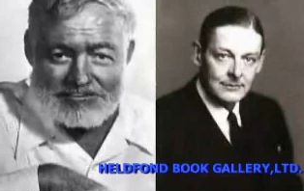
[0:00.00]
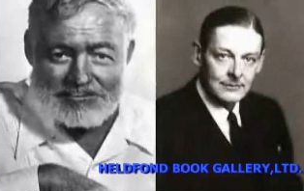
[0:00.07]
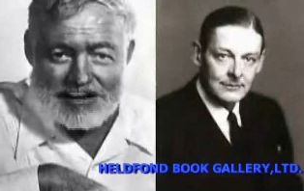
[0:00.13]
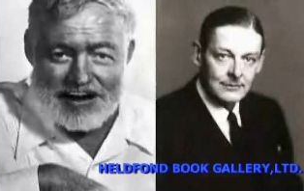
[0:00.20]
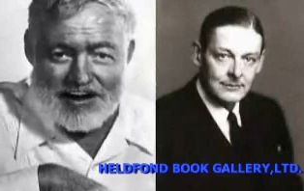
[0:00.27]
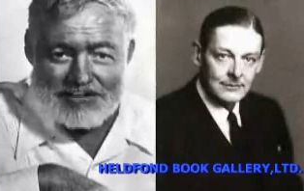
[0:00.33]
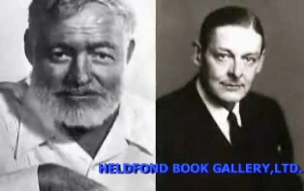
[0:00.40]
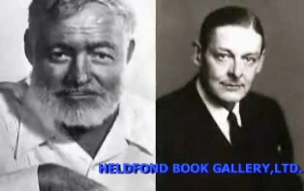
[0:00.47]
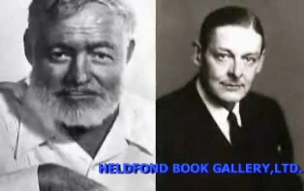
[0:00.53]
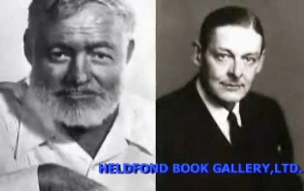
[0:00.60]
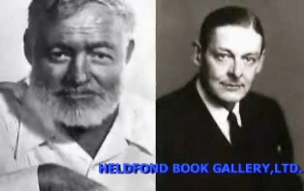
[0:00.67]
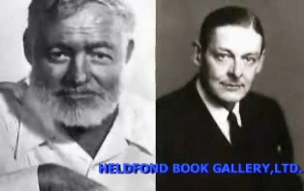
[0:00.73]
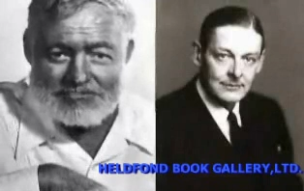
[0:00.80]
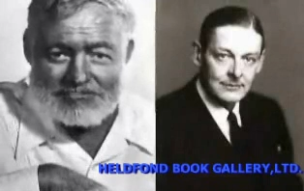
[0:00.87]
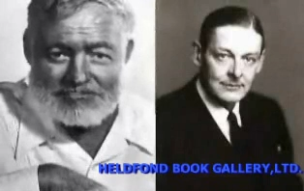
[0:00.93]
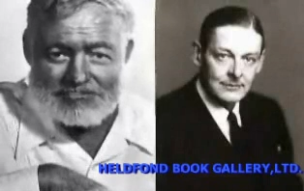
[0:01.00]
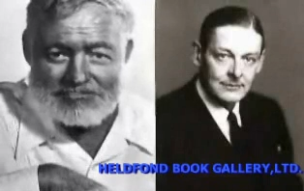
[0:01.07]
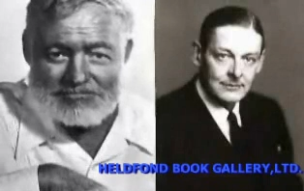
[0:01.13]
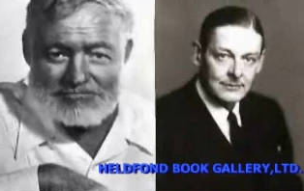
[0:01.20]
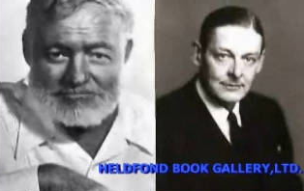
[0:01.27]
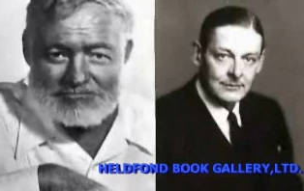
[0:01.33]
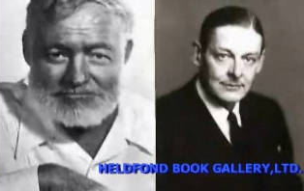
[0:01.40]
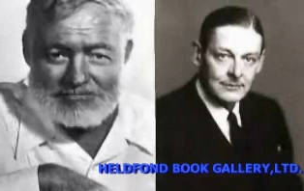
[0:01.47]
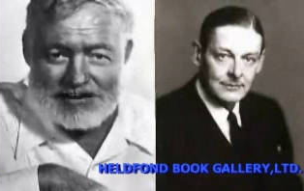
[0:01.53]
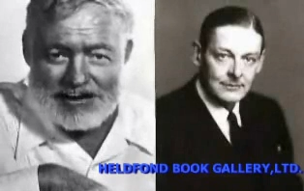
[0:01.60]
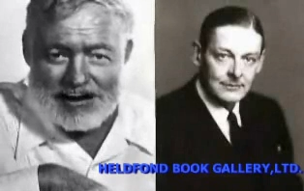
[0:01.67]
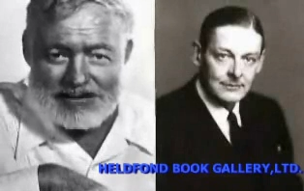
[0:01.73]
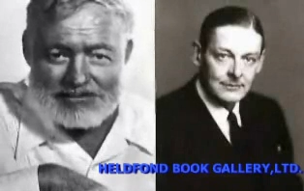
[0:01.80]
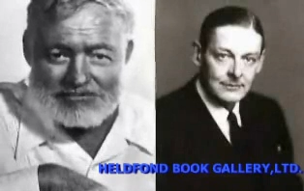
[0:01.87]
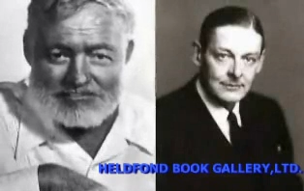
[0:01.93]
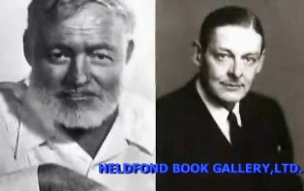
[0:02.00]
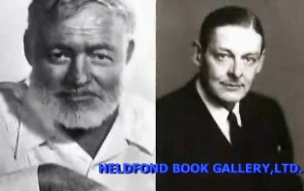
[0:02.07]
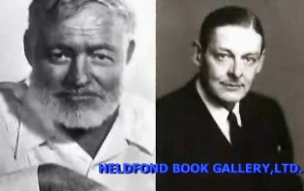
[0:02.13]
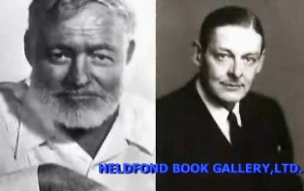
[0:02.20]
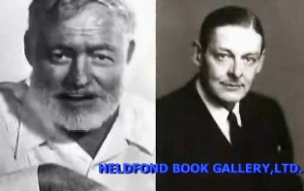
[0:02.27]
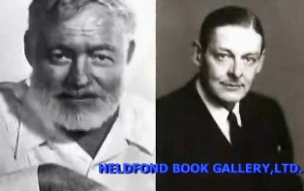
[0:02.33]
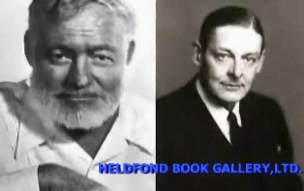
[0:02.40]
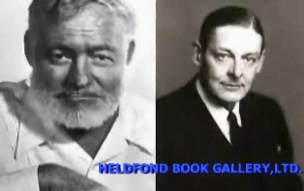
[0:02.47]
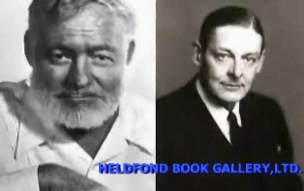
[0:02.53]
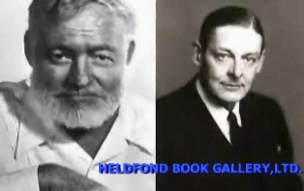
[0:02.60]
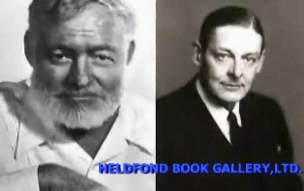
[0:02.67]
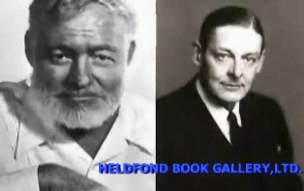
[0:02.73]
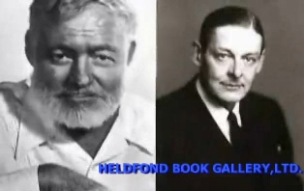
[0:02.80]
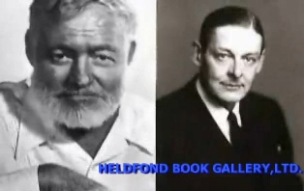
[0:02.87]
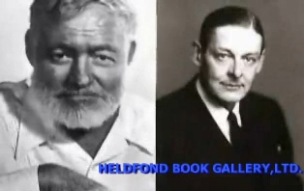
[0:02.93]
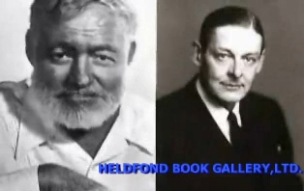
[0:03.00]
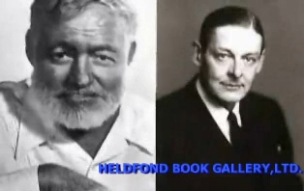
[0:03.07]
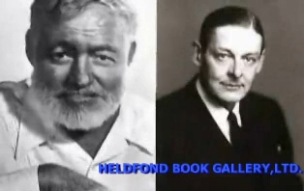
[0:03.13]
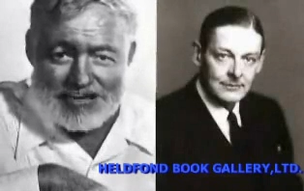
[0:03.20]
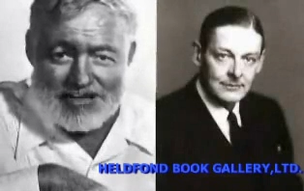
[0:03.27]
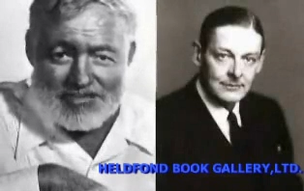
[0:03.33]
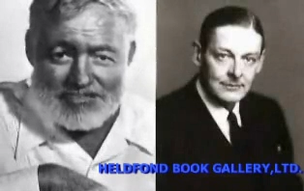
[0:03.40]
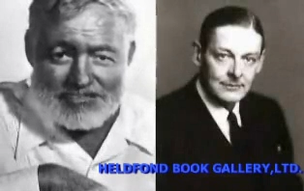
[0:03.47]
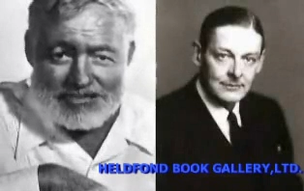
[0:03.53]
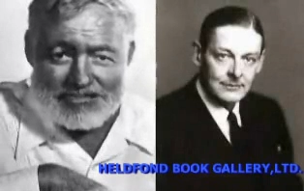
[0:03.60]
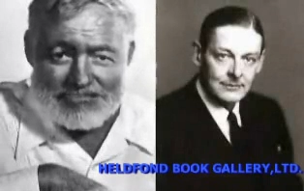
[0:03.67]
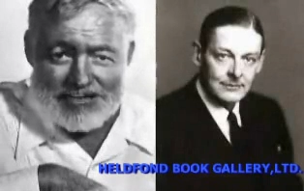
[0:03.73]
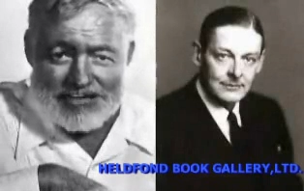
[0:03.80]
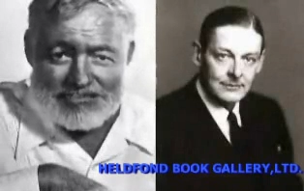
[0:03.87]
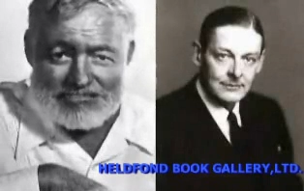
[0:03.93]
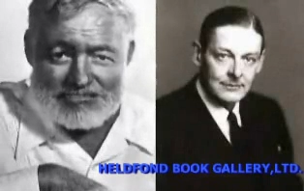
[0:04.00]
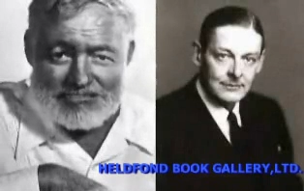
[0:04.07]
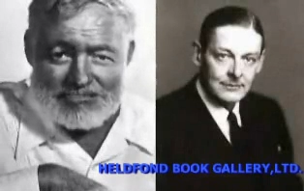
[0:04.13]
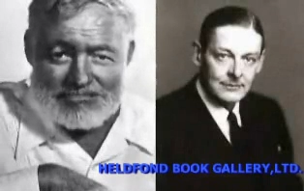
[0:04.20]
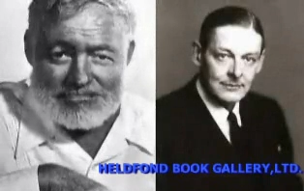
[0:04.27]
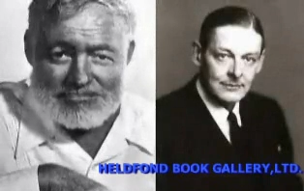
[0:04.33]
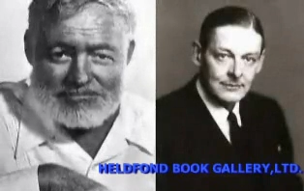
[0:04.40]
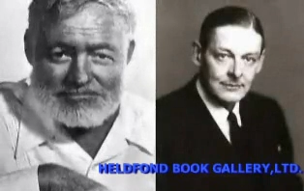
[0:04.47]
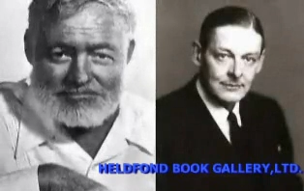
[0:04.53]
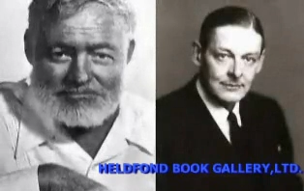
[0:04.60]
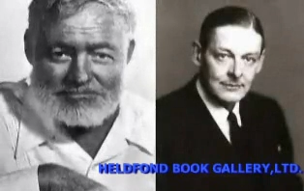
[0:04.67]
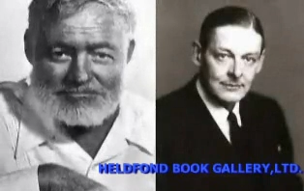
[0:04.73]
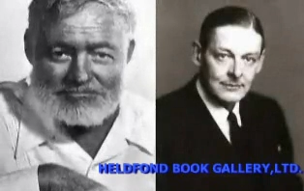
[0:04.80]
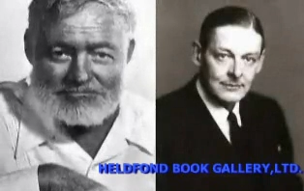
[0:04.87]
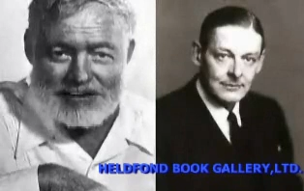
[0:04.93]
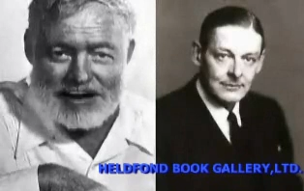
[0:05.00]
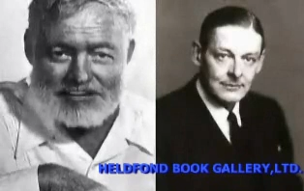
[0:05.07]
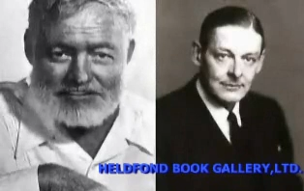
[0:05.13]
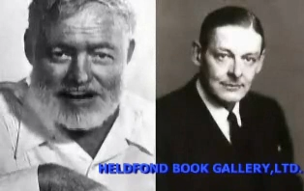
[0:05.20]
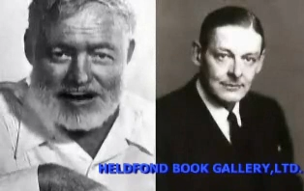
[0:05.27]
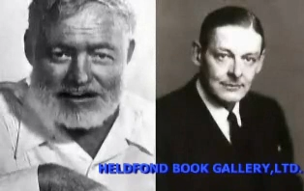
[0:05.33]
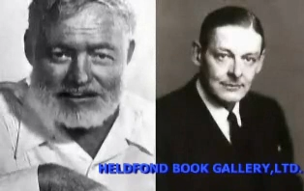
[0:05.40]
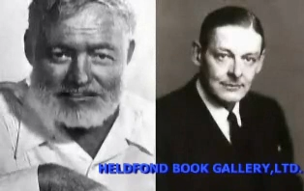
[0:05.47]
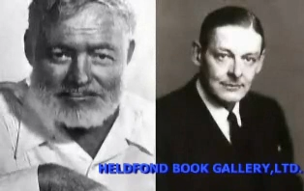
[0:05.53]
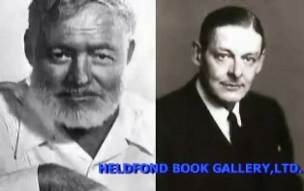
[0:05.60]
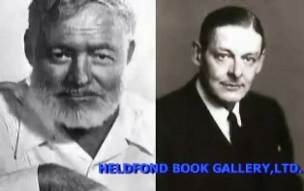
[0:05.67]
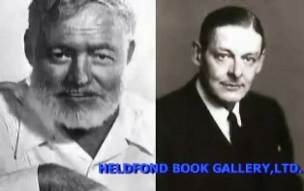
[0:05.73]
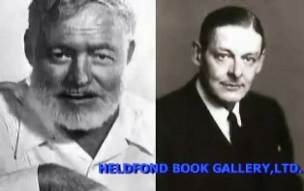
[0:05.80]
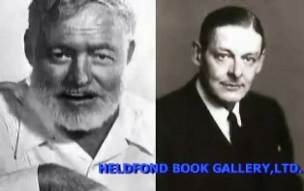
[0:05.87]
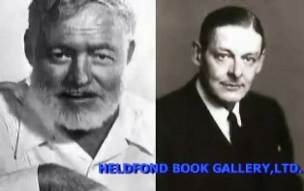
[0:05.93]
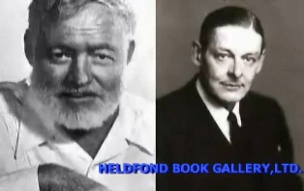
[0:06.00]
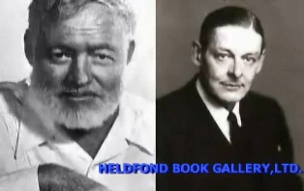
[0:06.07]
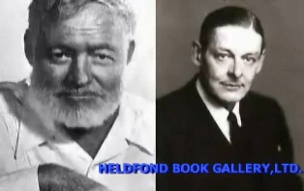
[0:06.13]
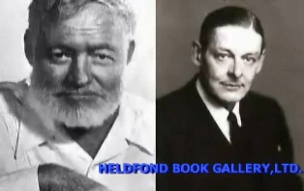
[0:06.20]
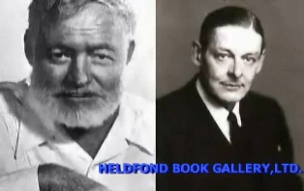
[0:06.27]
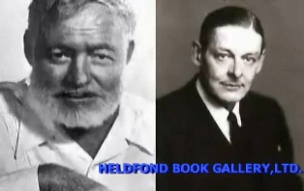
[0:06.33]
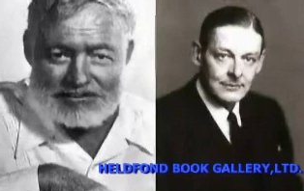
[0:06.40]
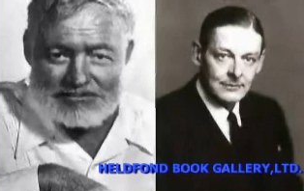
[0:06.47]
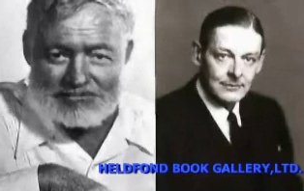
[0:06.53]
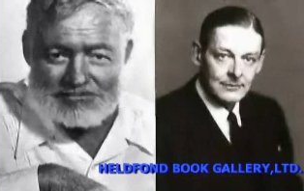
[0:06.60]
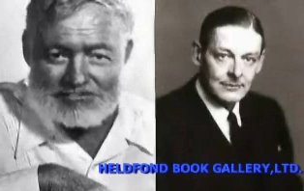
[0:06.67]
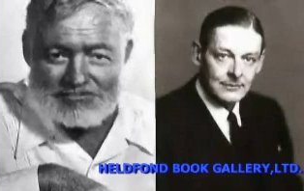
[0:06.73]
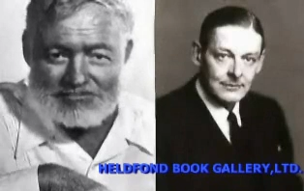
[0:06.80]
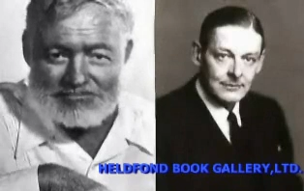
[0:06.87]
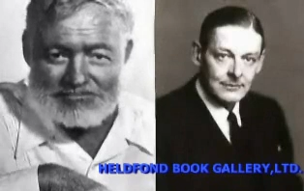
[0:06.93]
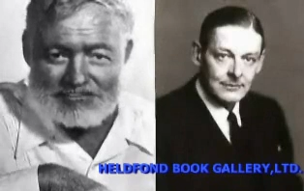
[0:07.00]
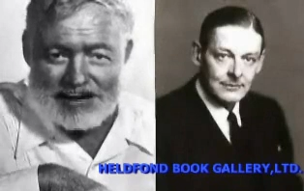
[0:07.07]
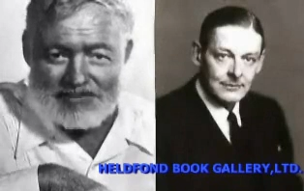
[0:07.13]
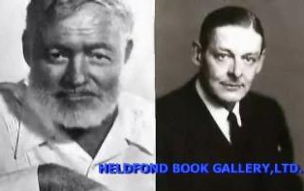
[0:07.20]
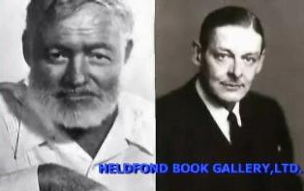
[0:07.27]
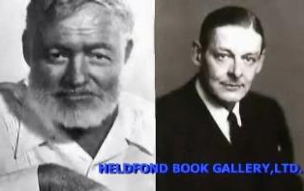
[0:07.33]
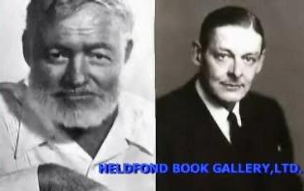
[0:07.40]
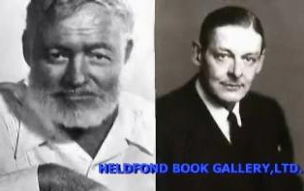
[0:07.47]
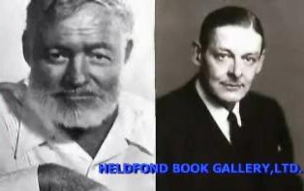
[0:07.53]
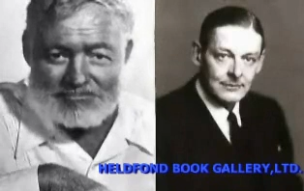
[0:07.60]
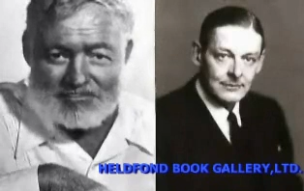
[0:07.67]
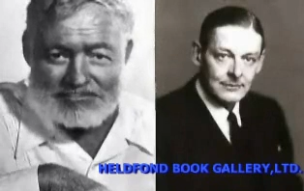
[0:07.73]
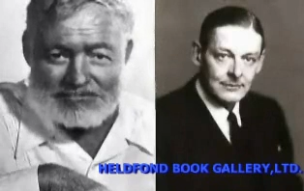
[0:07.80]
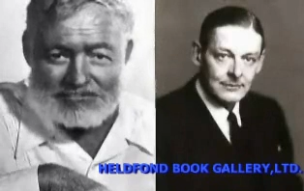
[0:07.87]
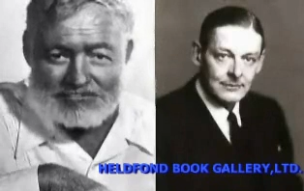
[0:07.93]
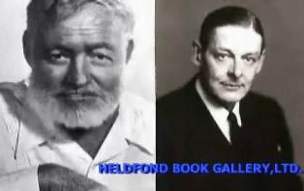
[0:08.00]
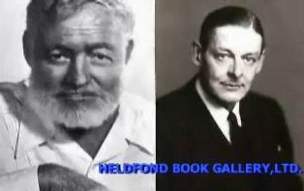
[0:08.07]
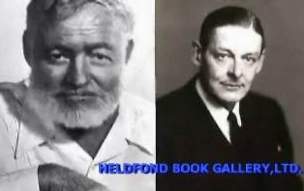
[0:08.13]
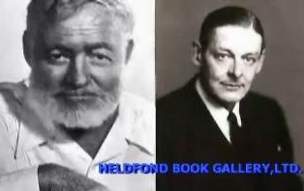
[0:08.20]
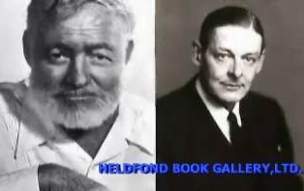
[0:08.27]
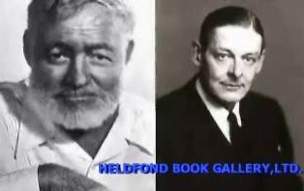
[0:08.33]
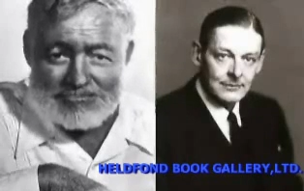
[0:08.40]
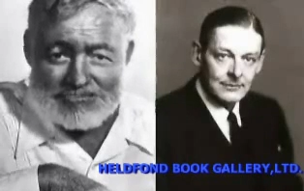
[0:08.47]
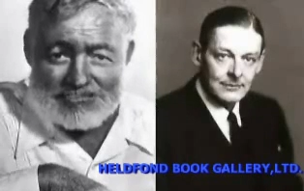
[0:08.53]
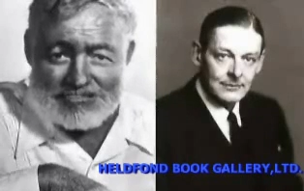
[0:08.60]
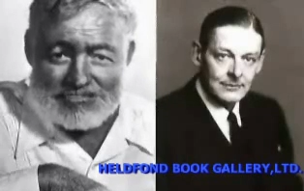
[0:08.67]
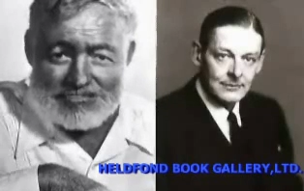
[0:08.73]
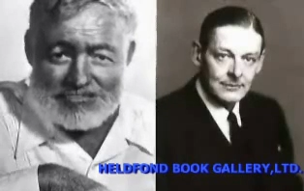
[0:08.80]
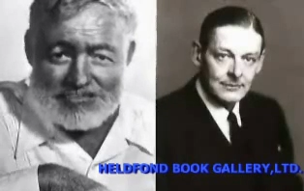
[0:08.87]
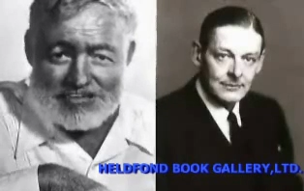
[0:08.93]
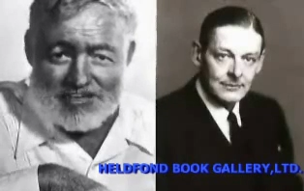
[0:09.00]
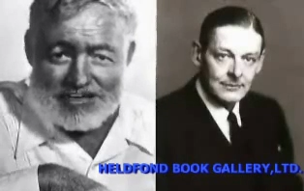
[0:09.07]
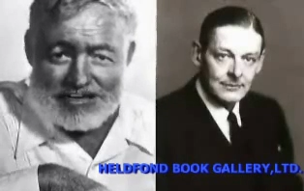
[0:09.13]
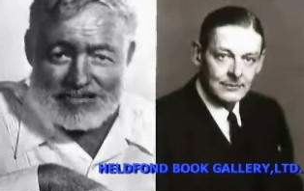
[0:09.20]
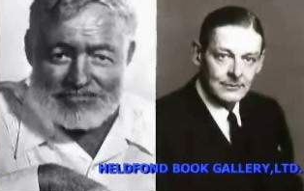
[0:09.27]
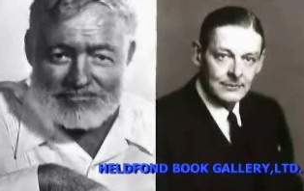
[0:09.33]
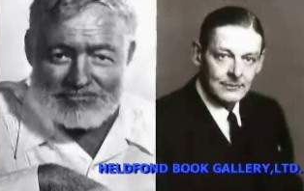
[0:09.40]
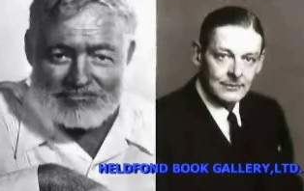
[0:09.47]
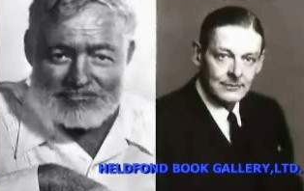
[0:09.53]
Speaker 1: fine rare book, I always stop in at the Heldfond Book Gallery. I find it to be a manly, rugged bookstore filled with books that